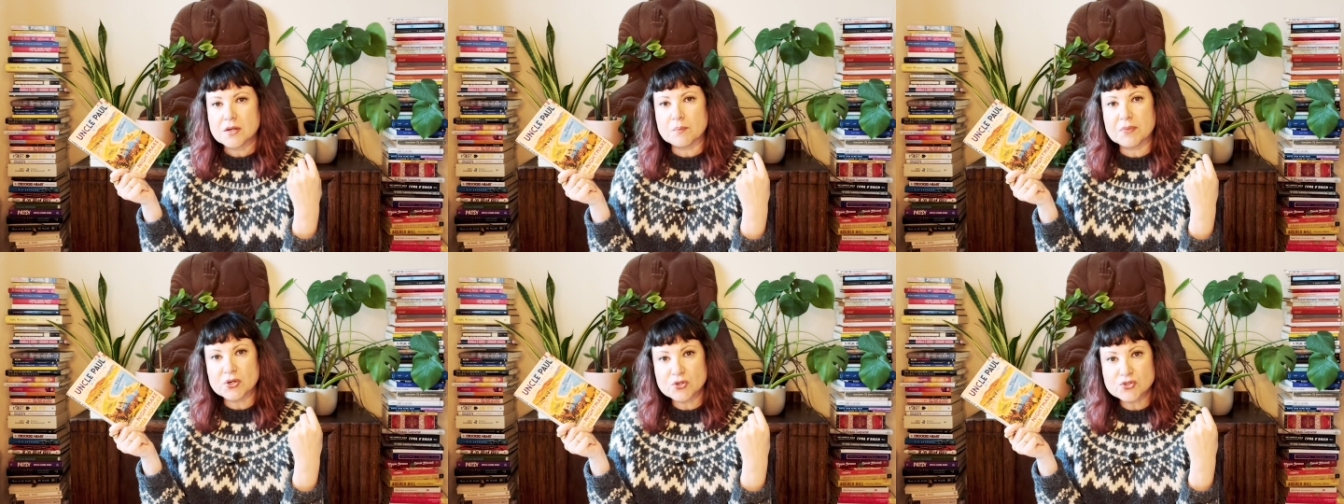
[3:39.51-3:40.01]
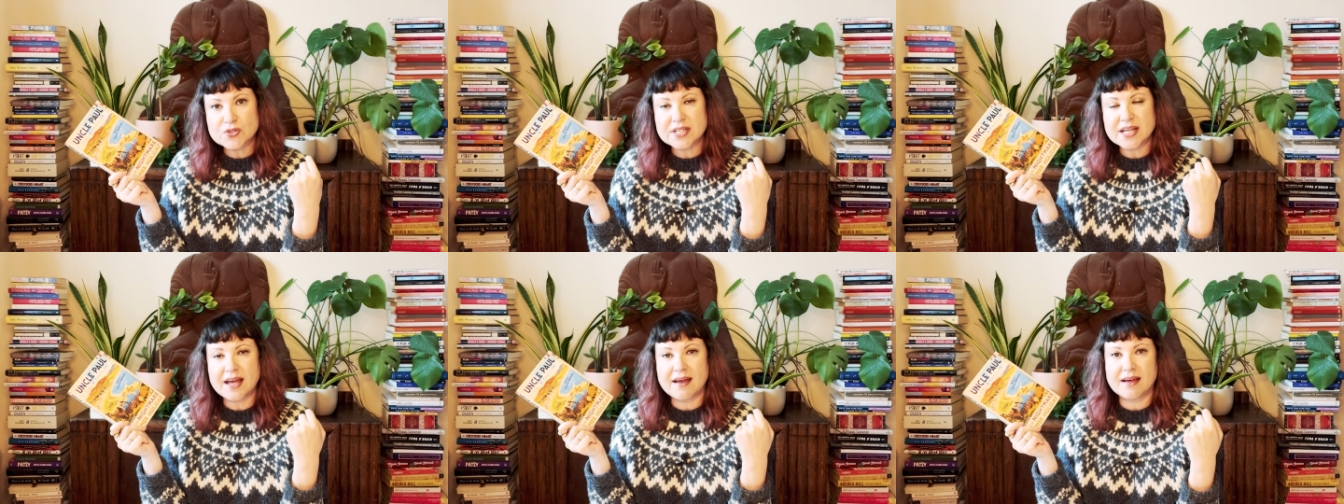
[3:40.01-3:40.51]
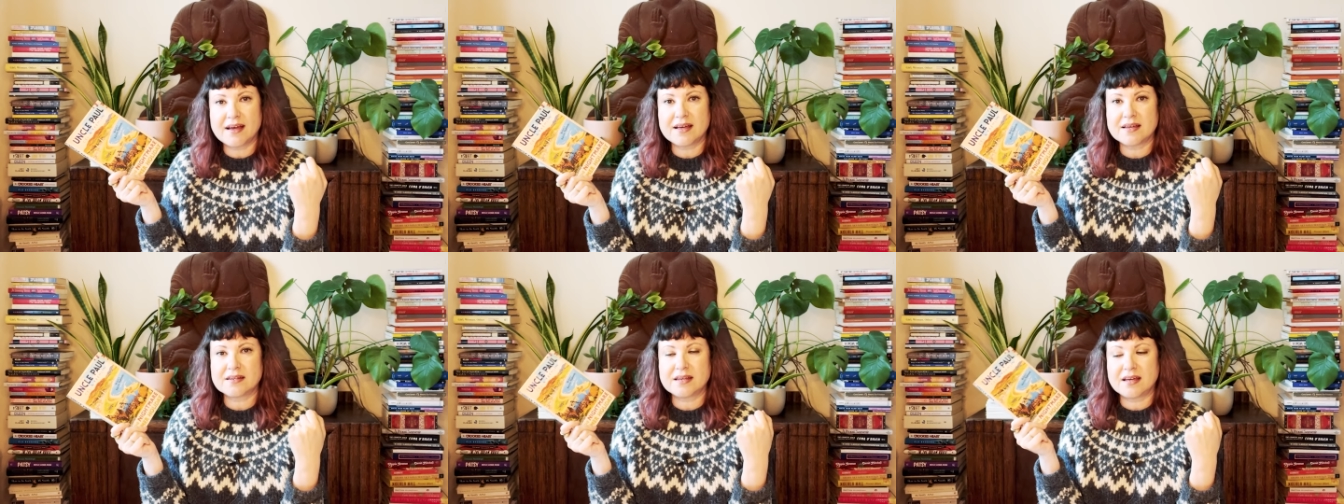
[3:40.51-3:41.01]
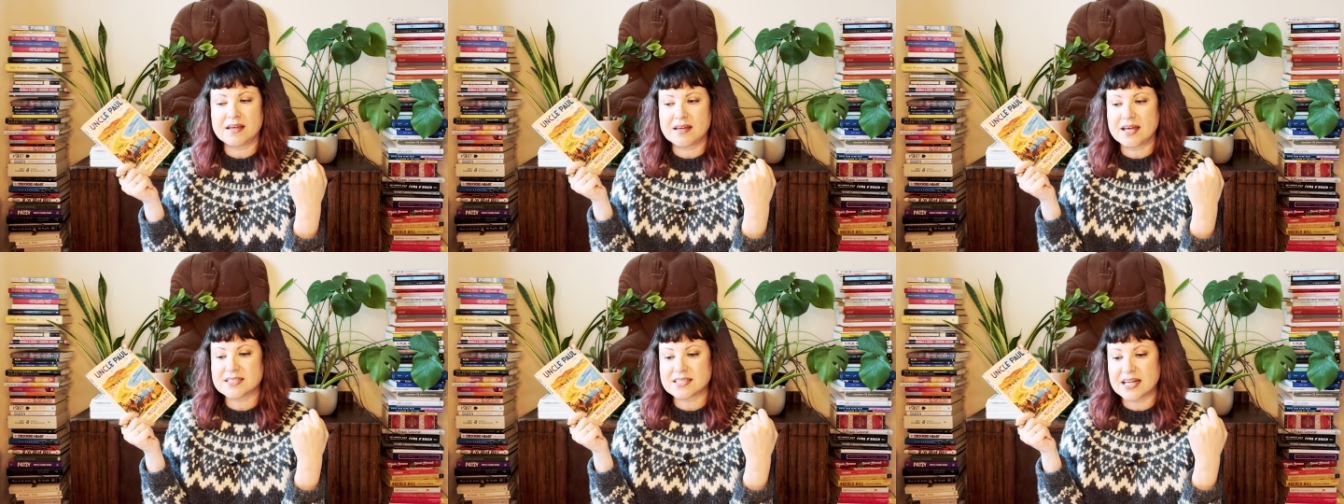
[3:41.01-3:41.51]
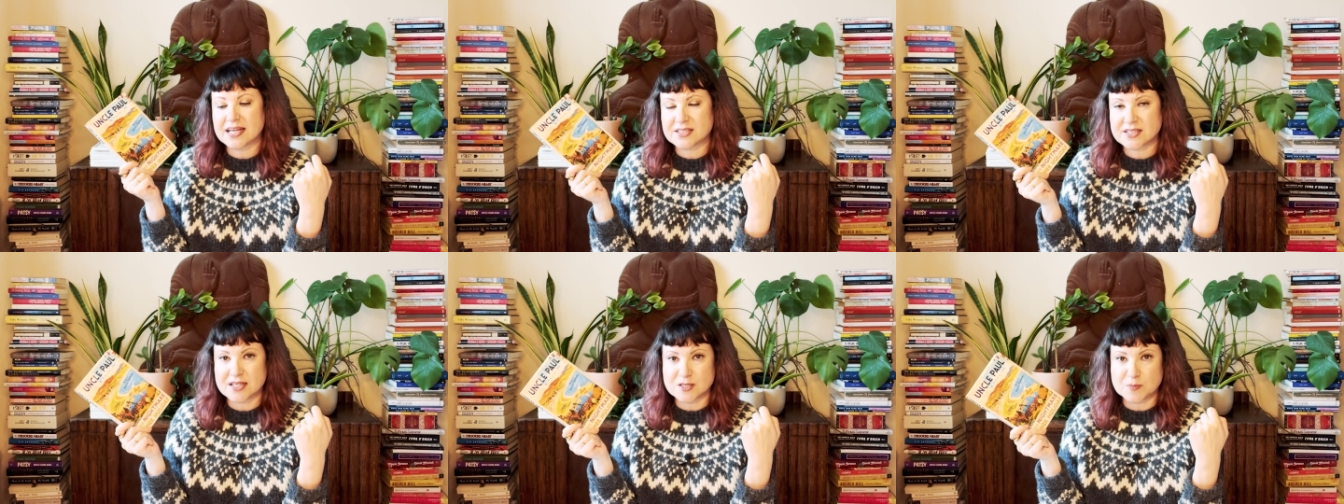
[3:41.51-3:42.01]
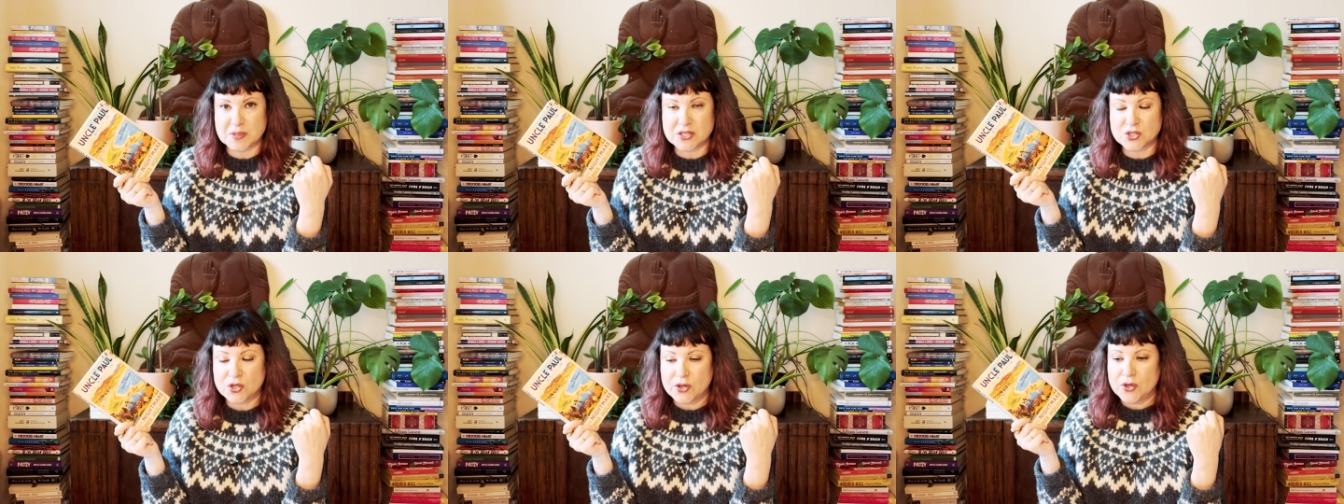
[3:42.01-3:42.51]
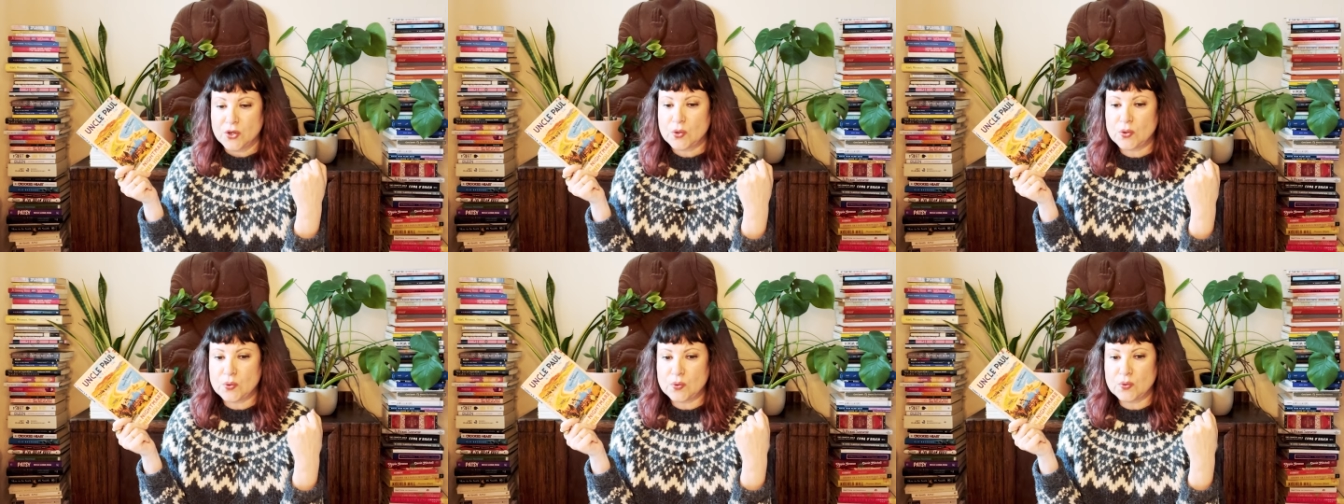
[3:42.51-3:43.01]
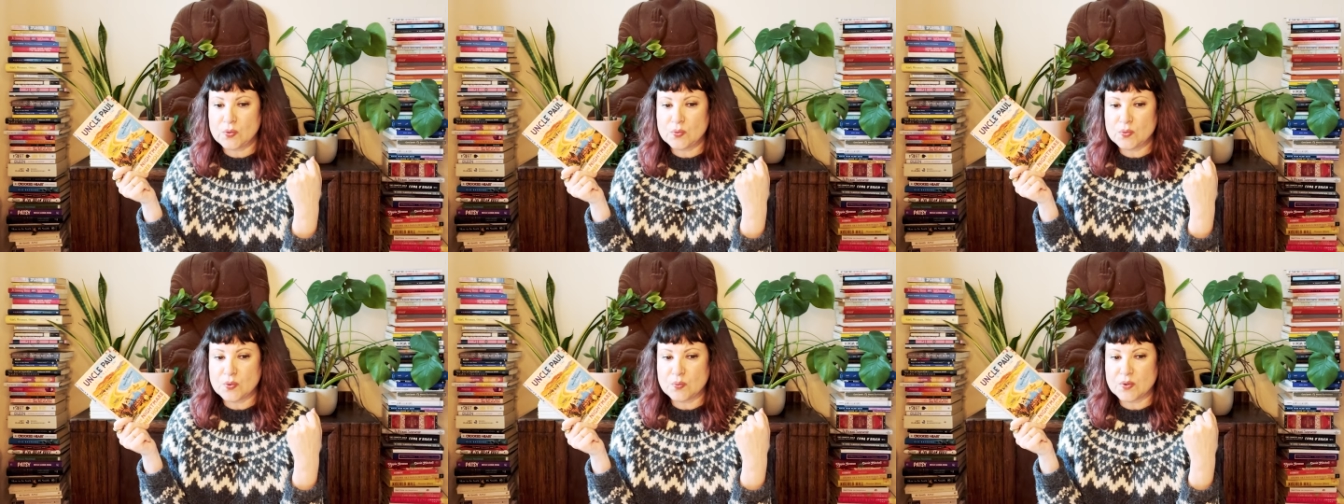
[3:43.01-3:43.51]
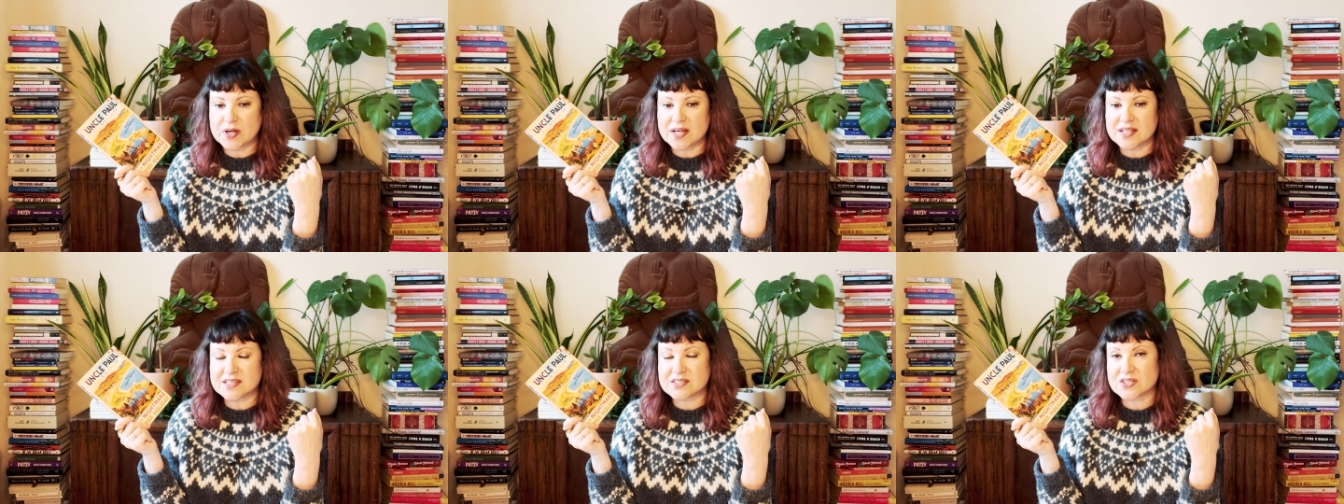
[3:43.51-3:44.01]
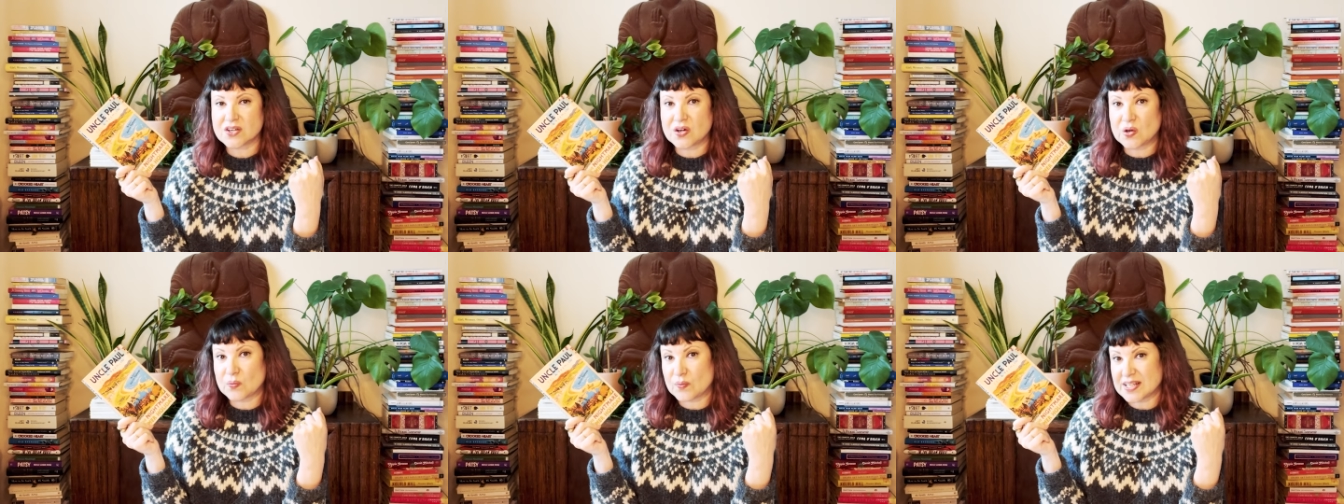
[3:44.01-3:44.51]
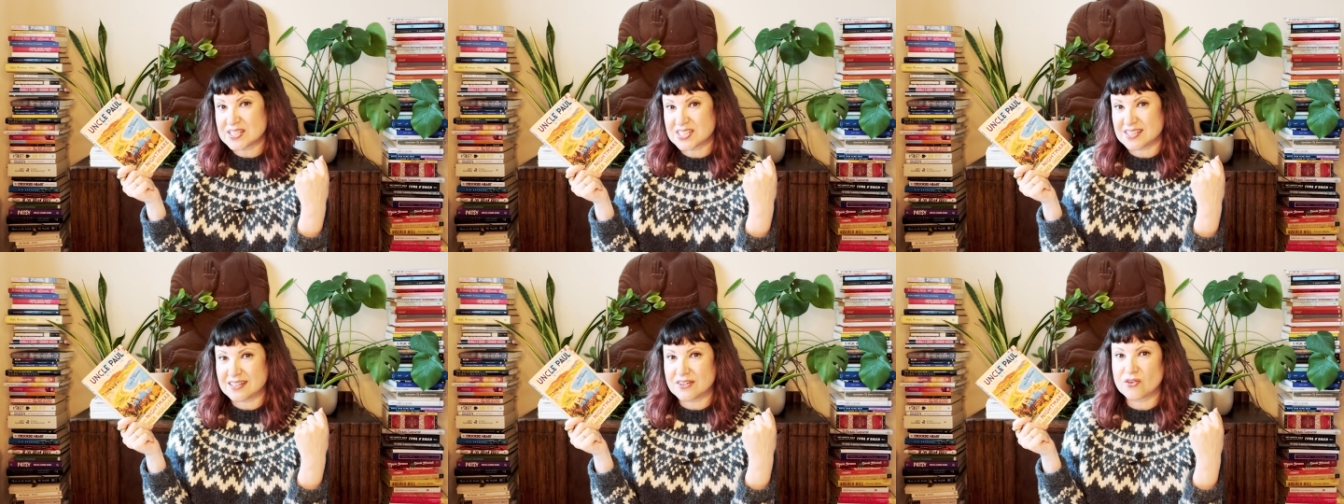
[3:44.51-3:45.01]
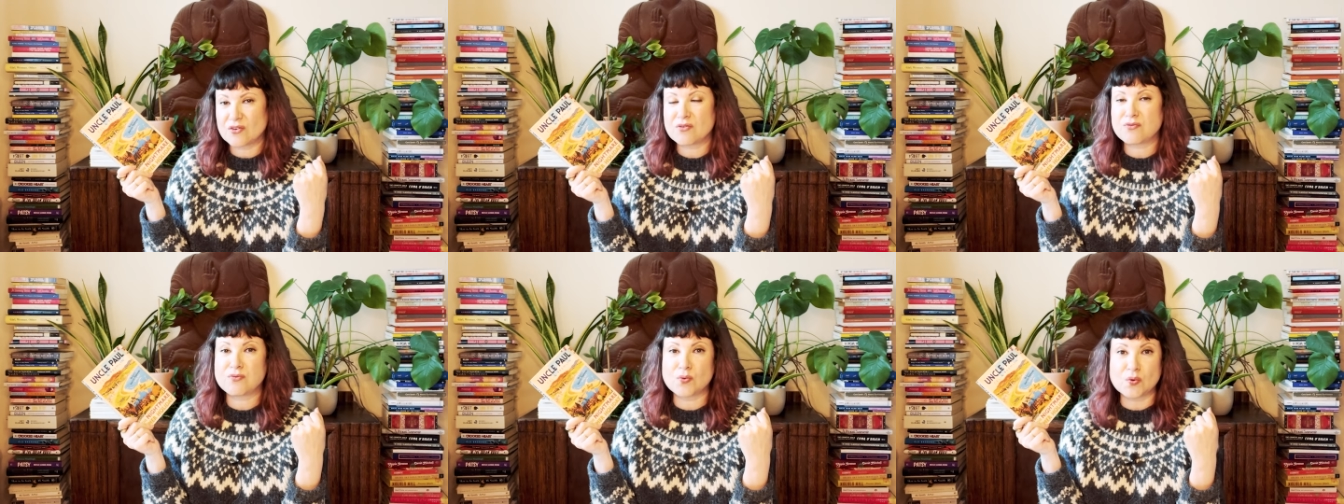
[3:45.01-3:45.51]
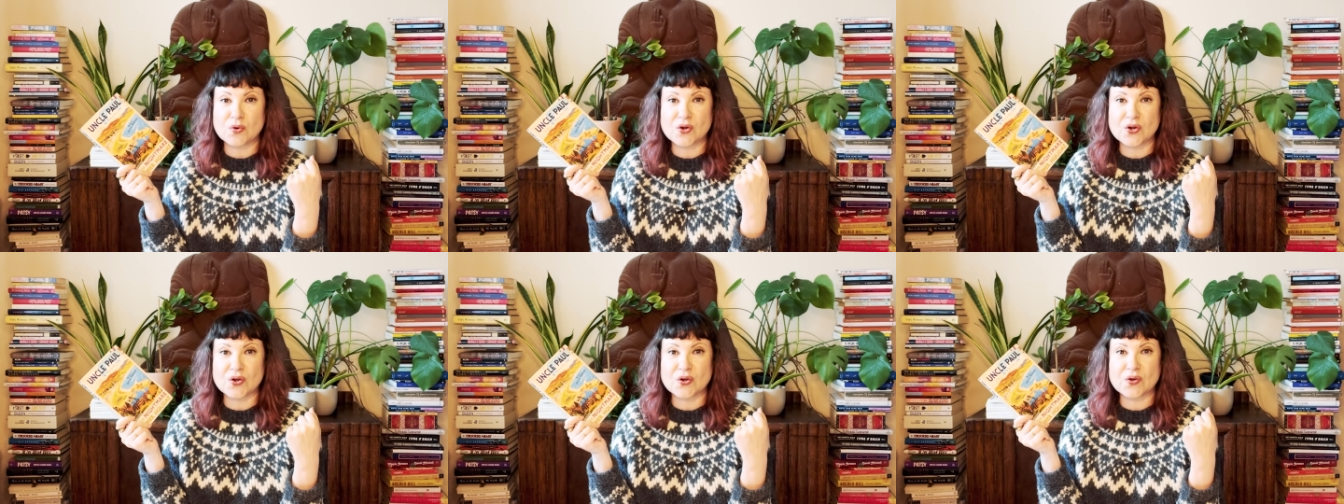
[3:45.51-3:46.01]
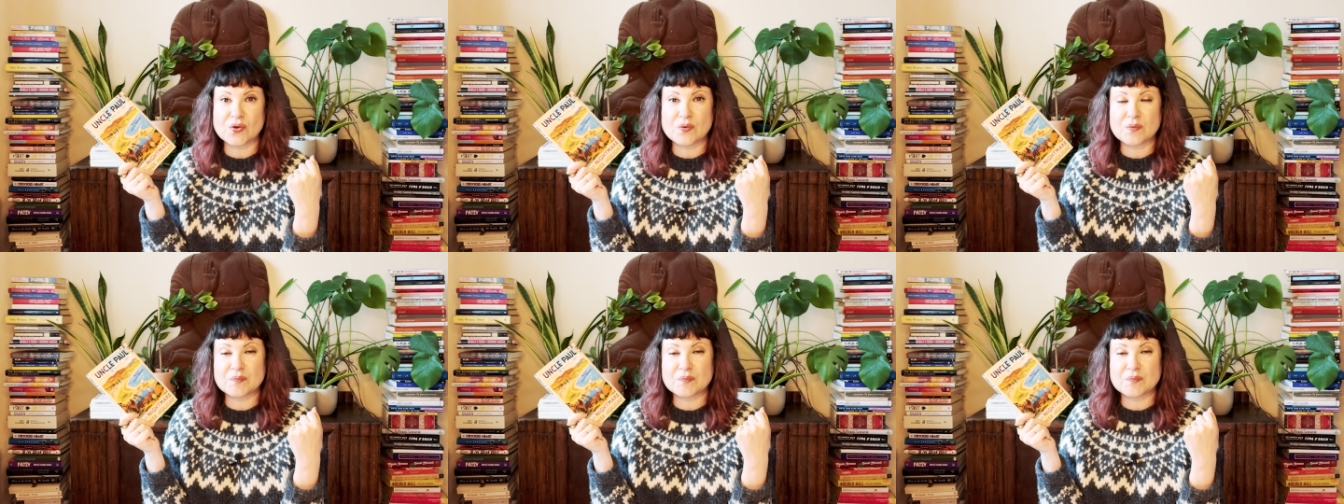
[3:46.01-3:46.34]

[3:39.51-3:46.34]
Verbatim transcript: Mildred had uh, has an ex husband who was arrested for